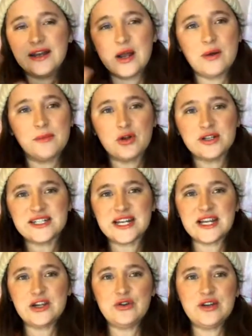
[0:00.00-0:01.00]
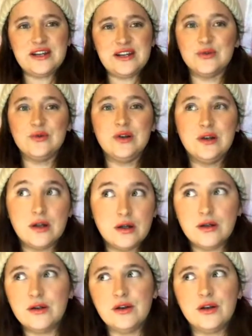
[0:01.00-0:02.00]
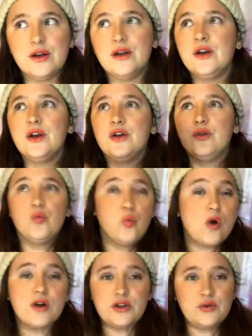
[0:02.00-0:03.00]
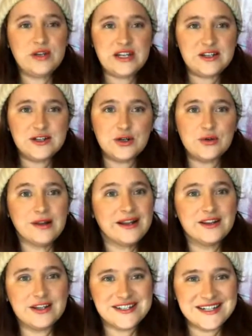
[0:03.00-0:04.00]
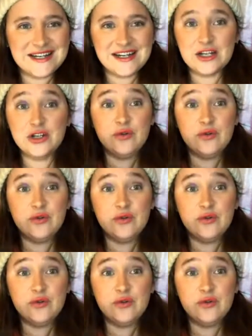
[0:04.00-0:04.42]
Now, I'm not saying you need to learn what you need to do, like the singing.